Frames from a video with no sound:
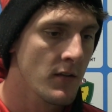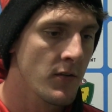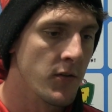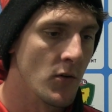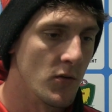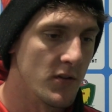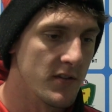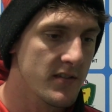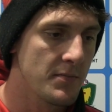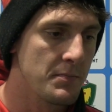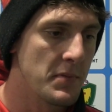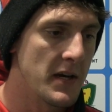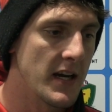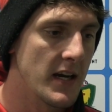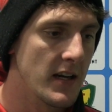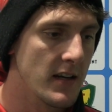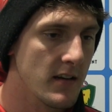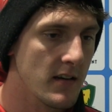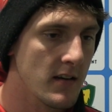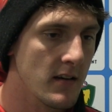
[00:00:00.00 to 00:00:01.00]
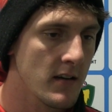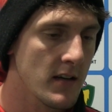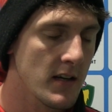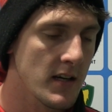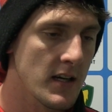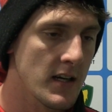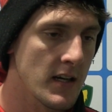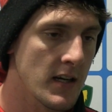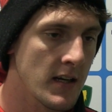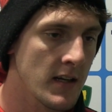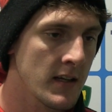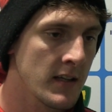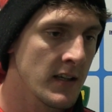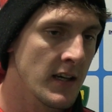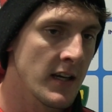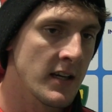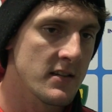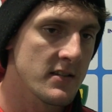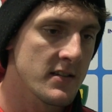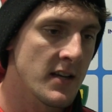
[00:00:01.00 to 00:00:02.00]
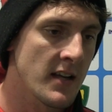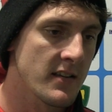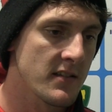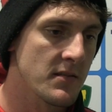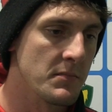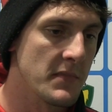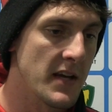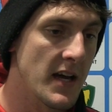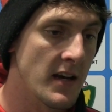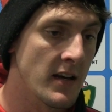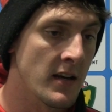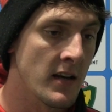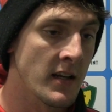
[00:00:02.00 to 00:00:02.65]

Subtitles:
Thor's speed, and he just hunts them down.